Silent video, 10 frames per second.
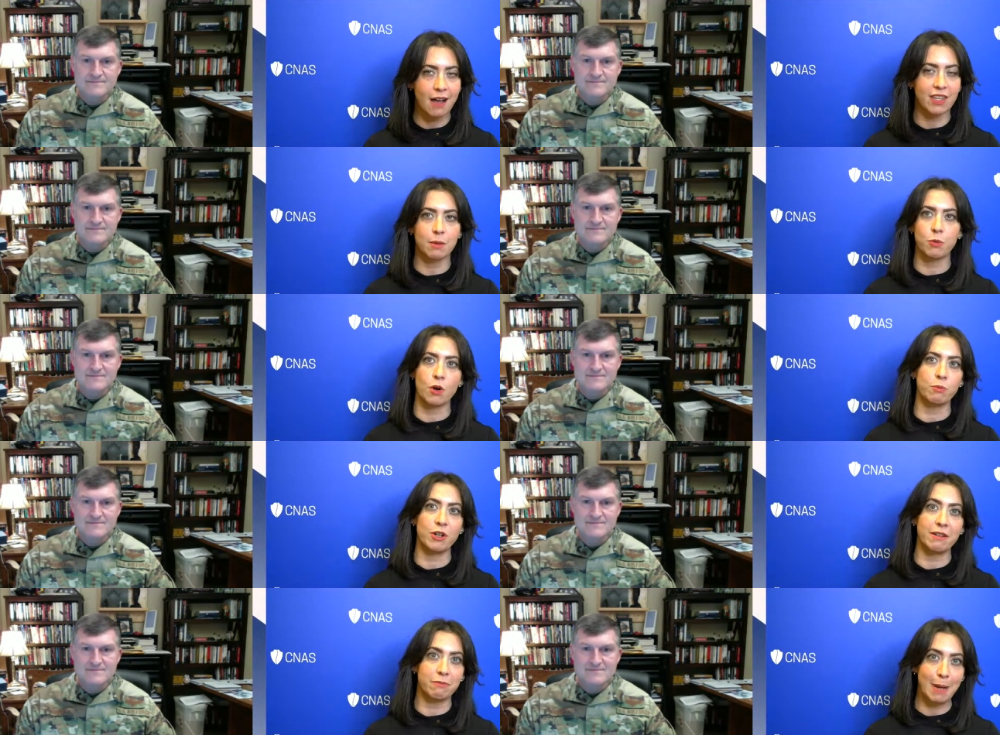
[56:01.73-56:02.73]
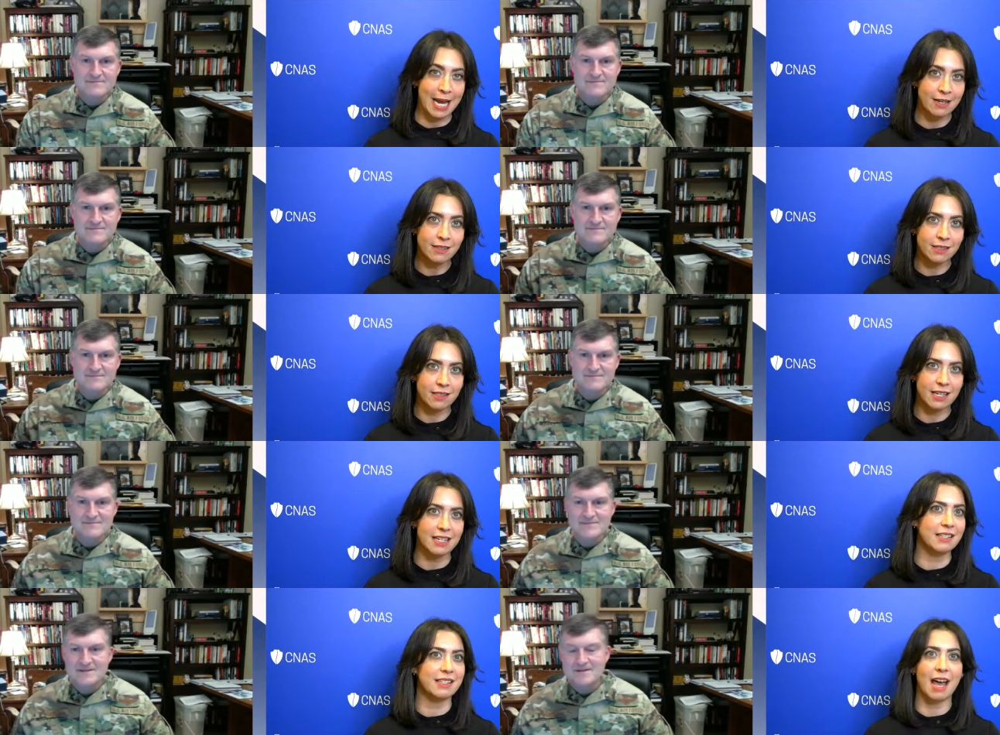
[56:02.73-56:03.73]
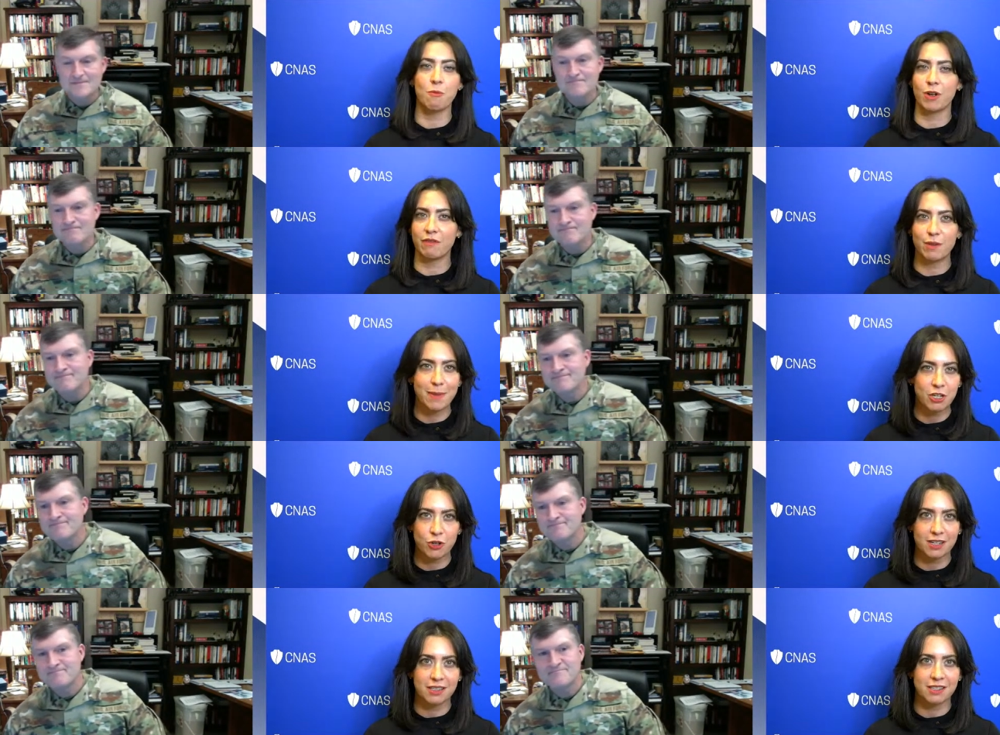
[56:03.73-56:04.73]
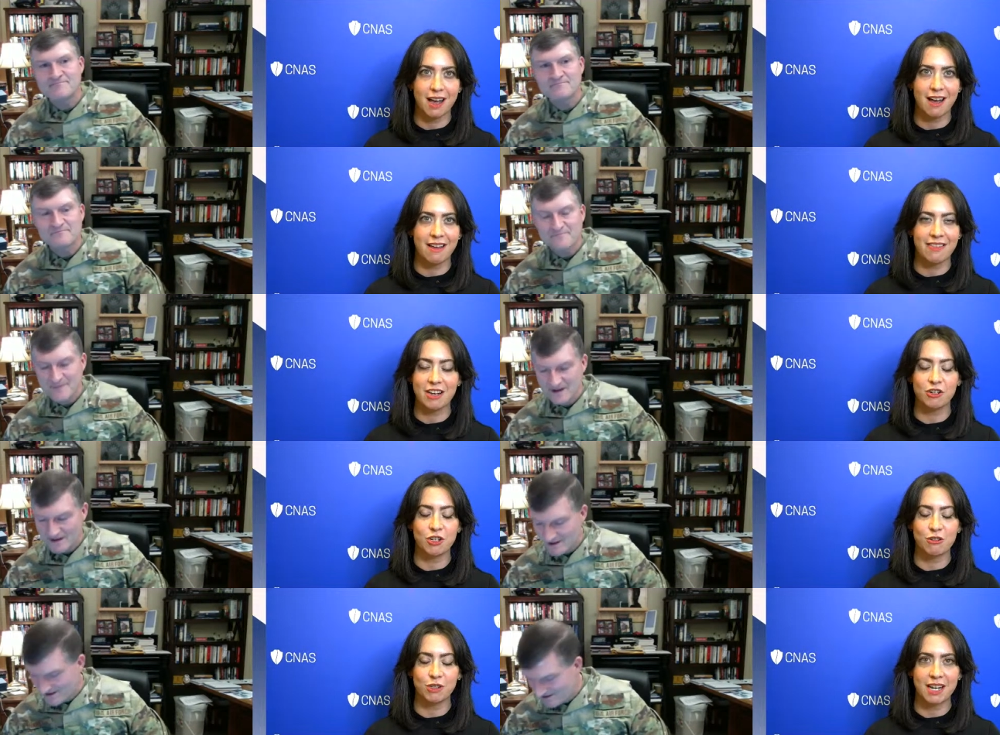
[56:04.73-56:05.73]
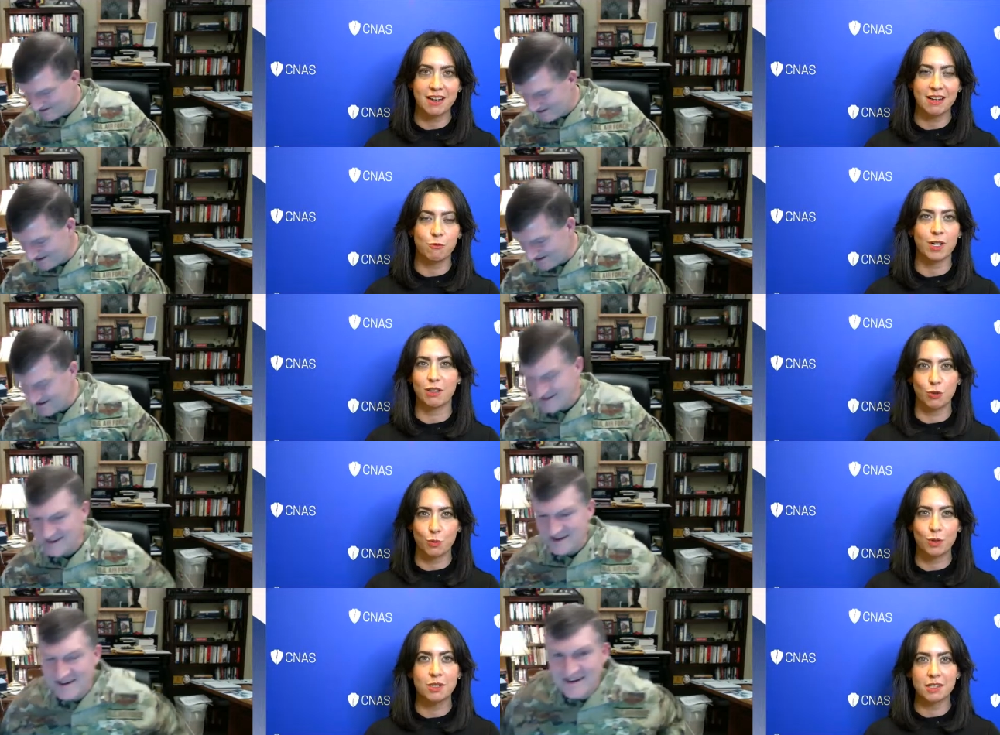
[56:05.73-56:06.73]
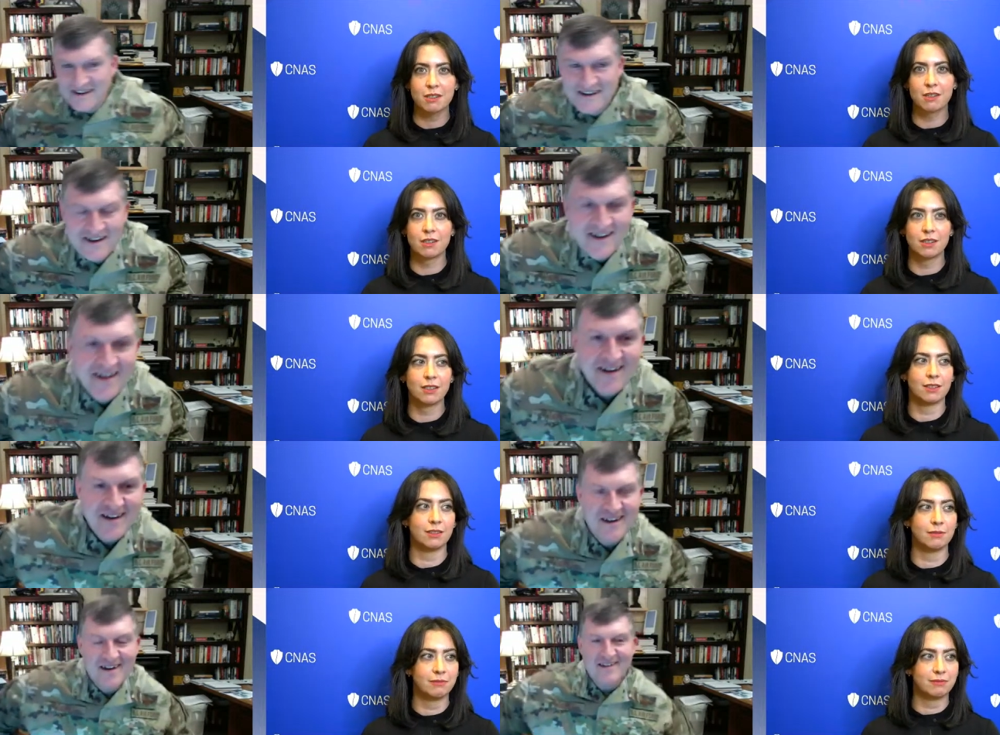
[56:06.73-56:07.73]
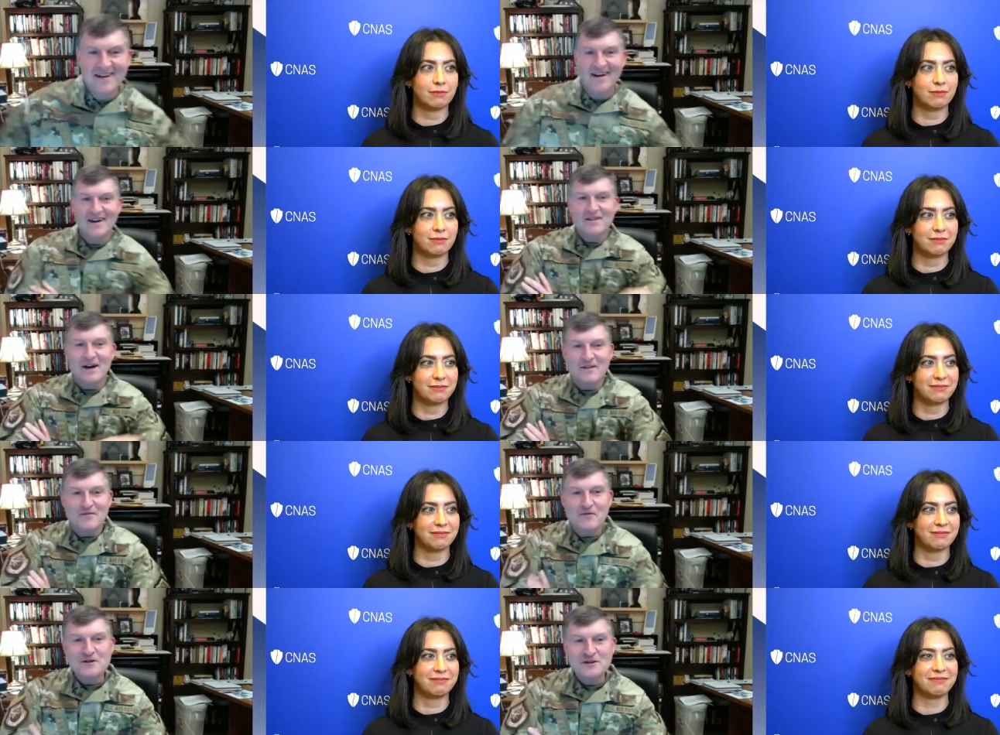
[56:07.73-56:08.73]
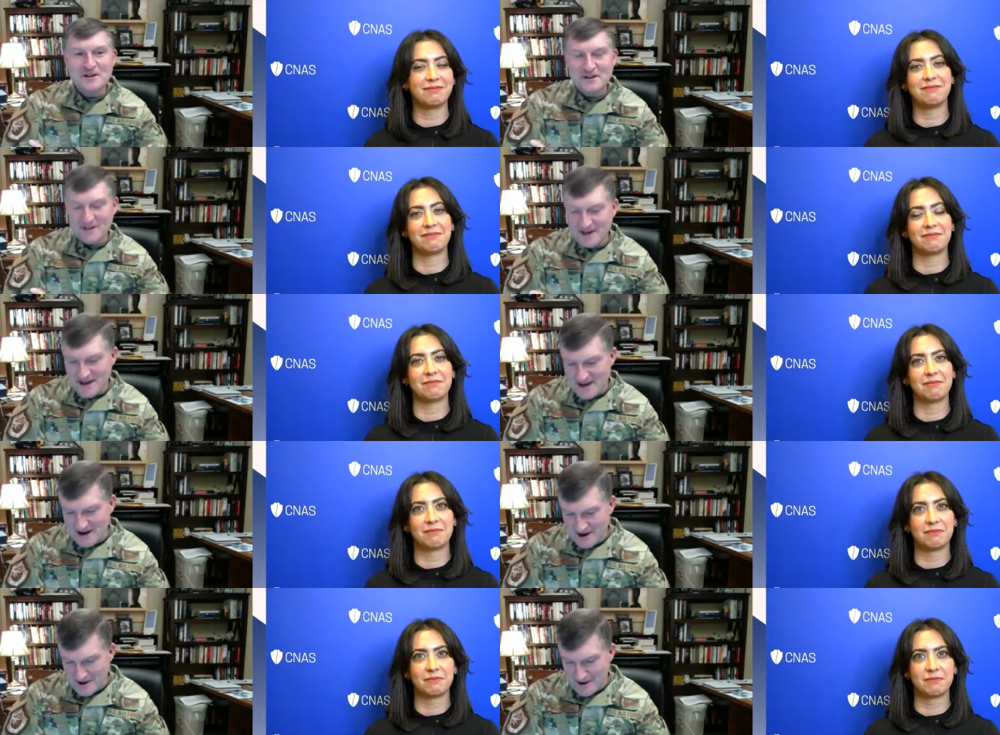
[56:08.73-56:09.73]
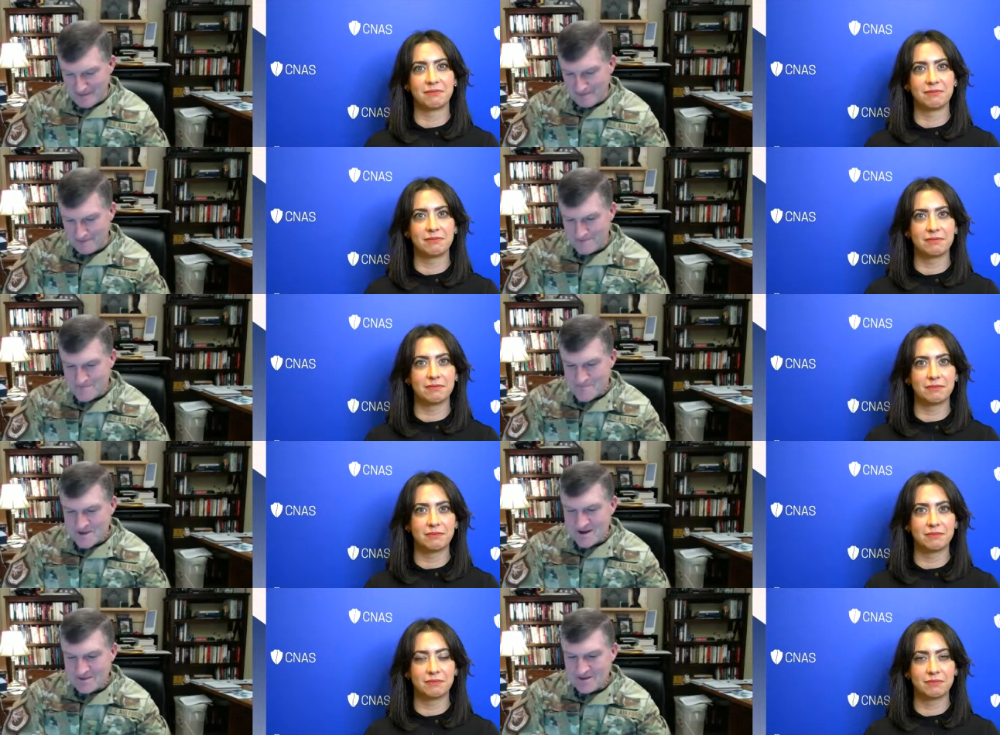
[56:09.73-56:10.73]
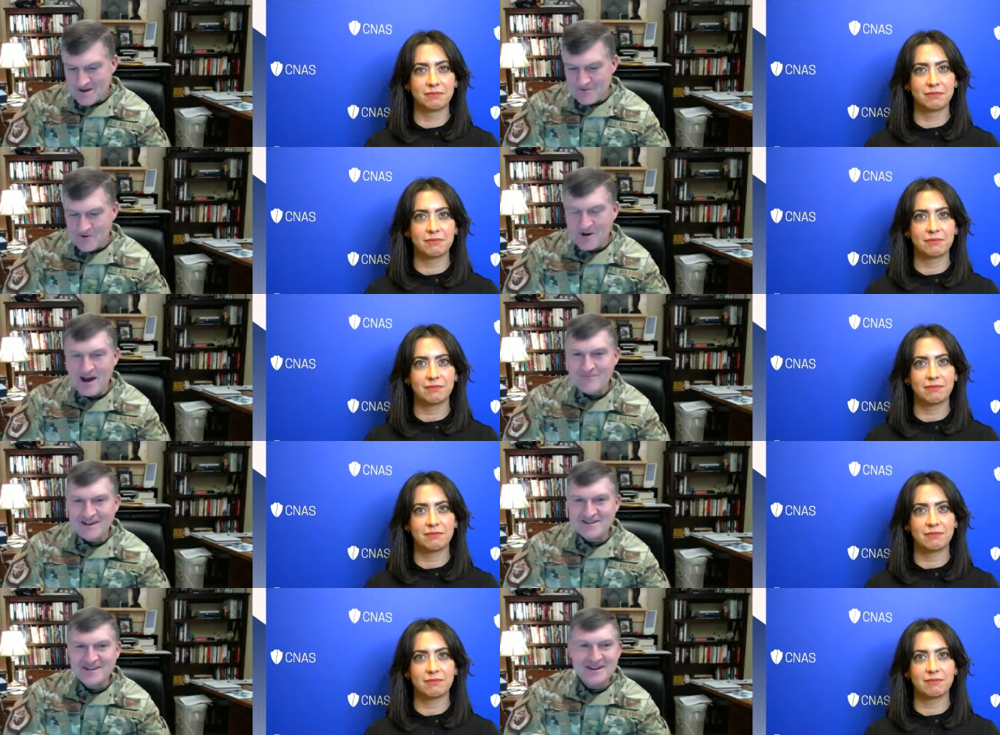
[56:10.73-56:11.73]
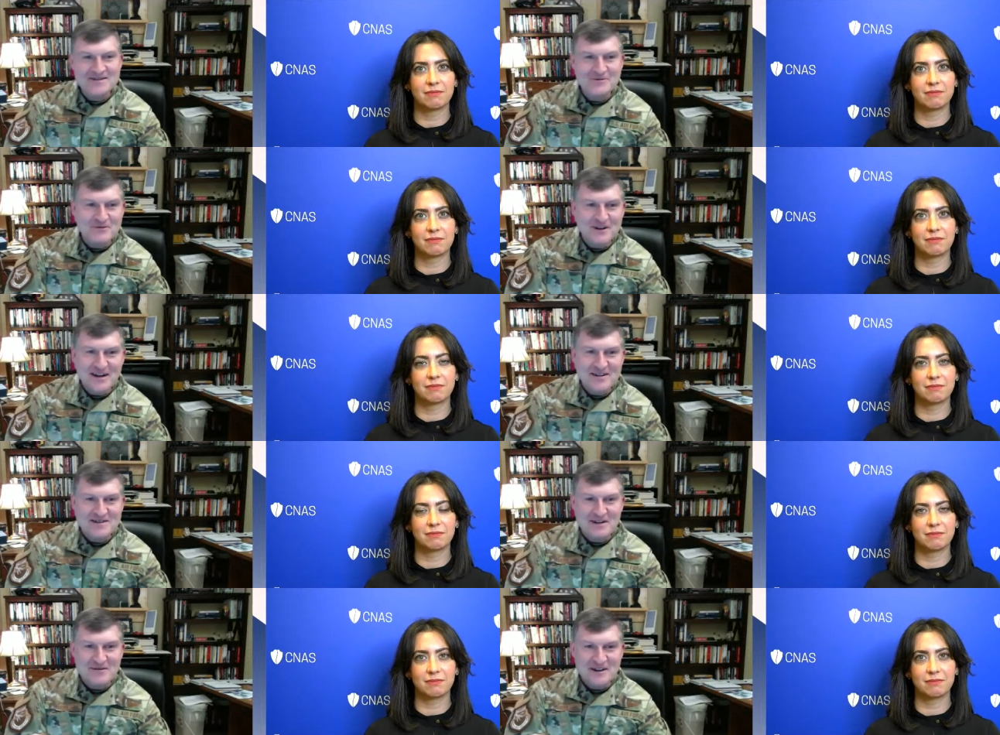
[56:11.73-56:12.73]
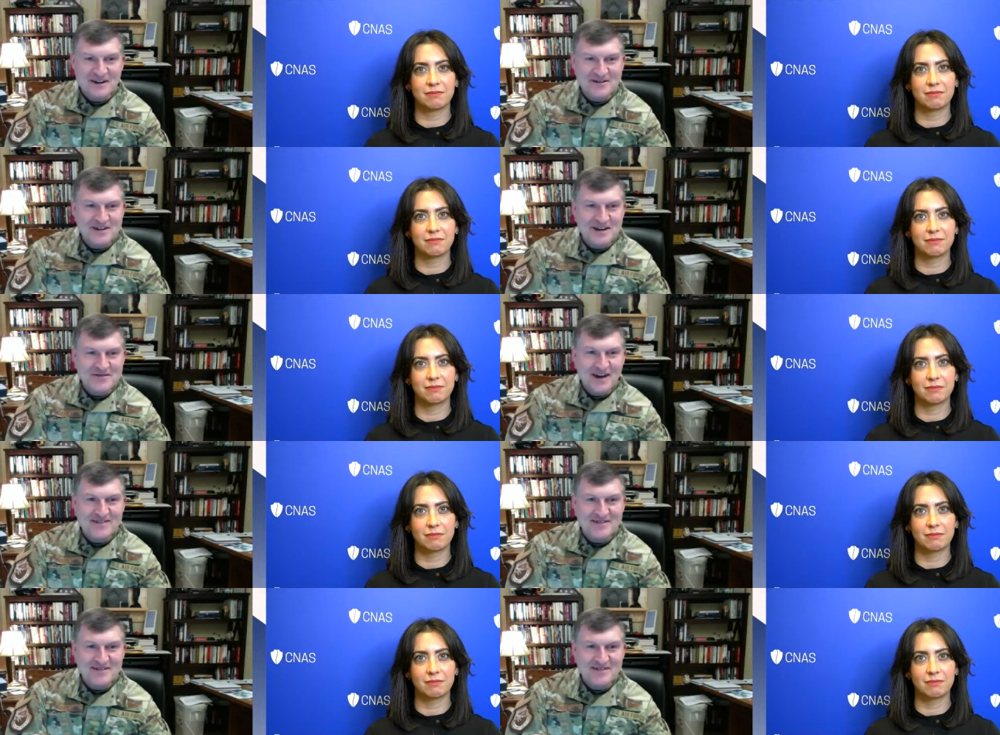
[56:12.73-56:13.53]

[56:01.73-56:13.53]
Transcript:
Speaker 1: the appropriate pace. Is that one of the metrics uh, that you're using? Yeah. One of the tools?
Speaker 2: Yeah, unfortunately, um, the wargaming says that we're not accelerating our change fast